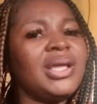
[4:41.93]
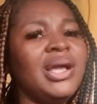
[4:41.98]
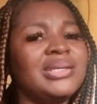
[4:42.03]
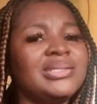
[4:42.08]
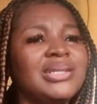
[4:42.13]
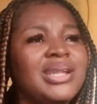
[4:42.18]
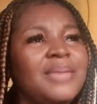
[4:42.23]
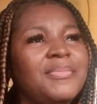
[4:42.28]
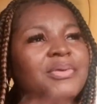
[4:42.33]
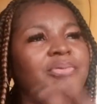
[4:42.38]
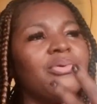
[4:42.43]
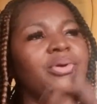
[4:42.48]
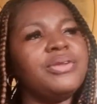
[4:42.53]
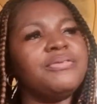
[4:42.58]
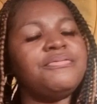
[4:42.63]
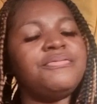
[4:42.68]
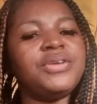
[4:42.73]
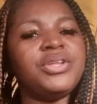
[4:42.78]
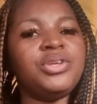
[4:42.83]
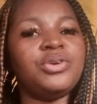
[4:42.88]
I said, let me run
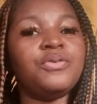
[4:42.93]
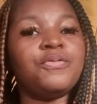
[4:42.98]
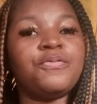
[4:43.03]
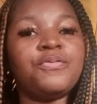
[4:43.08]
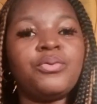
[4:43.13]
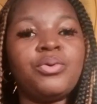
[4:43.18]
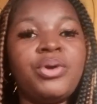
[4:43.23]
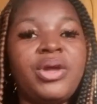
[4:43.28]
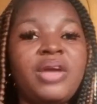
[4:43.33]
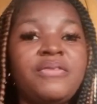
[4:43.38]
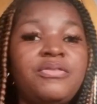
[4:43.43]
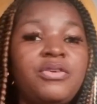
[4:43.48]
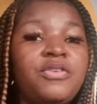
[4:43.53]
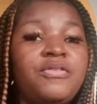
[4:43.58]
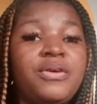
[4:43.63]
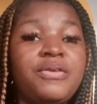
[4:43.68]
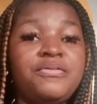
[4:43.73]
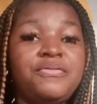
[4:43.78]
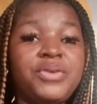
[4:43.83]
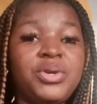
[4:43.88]
a video for every
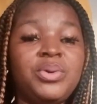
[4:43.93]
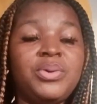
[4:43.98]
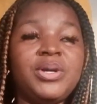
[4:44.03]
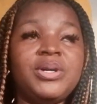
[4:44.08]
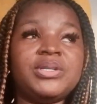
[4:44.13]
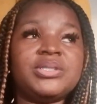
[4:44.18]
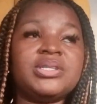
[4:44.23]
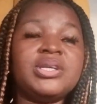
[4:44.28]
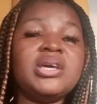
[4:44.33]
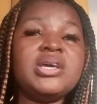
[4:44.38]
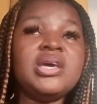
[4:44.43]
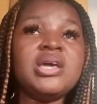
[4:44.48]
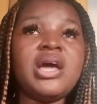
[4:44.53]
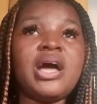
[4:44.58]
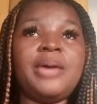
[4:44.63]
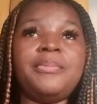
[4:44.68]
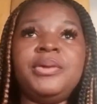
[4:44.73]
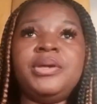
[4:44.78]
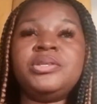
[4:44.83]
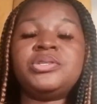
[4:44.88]
of our viewers.
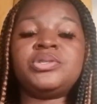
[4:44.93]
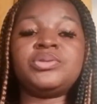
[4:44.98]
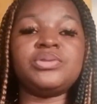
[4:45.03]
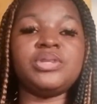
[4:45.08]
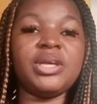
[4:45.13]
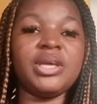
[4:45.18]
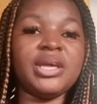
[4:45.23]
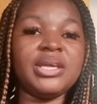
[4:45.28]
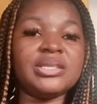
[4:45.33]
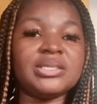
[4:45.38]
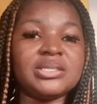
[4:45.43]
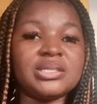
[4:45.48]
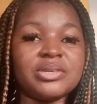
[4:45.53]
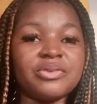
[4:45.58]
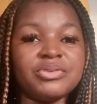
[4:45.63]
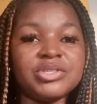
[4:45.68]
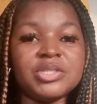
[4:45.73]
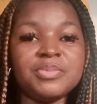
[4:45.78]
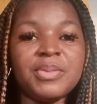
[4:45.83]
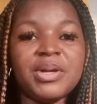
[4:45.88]
I mean, today is
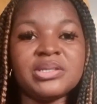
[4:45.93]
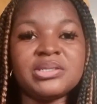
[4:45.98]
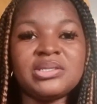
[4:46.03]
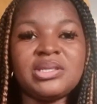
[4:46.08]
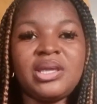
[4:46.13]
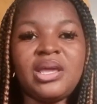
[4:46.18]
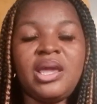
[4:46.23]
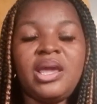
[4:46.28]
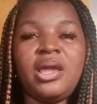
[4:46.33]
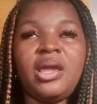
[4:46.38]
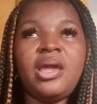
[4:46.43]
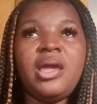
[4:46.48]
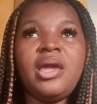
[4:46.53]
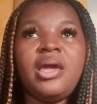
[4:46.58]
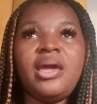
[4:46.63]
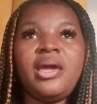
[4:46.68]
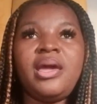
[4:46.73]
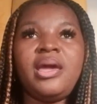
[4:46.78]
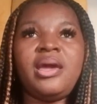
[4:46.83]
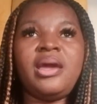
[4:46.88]
Christmas Day,
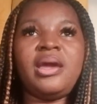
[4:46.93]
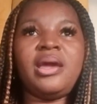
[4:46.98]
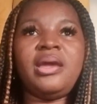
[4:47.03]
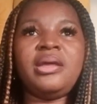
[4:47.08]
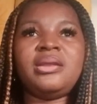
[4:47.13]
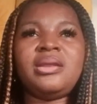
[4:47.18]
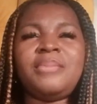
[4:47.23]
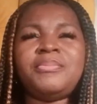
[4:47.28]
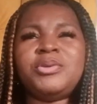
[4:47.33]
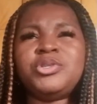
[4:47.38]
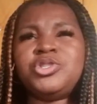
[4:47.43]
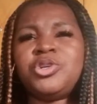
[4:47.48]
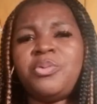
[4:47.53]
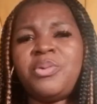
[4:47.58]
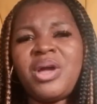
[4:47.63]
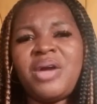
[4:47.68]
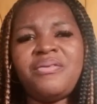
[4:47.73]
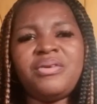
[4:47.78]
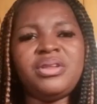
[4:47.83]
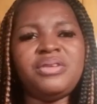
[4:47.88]
and I'm not sure
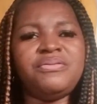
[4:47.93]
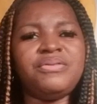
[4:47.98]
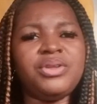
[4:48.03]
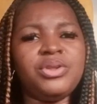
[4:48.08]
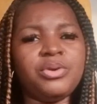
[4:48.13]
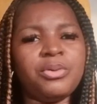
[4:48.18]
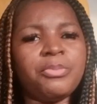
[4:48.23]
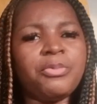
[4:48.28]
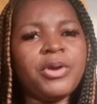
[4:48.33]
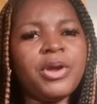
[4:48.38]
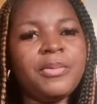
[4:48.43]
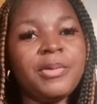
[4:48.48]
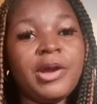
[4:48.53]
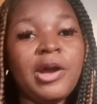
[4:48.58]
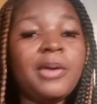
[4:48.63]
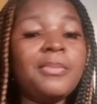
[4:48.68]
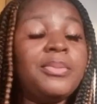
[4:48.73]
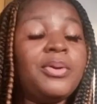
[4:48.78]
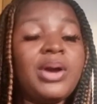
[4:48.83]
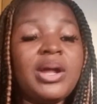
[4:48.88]
we have any video on
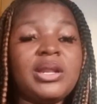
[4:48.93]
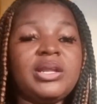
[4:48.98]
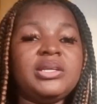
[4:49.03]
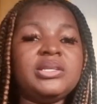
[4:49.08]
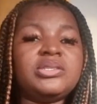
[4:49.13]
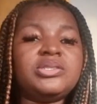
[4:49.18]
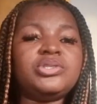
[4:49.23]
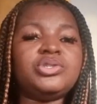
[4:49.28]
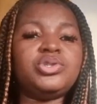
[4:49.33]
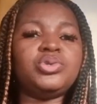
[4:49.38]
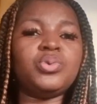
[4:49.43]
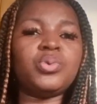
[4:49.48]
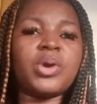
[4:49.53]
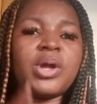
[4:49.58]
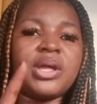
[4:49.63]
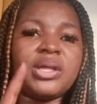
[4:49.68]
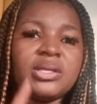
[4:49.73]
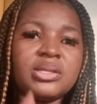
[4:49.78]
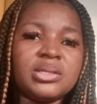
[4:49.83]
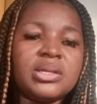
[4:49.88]
Premiere, but at least you
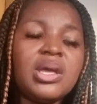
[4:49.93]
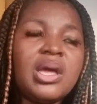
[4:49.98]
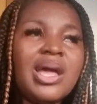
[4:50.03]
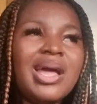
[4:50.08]
can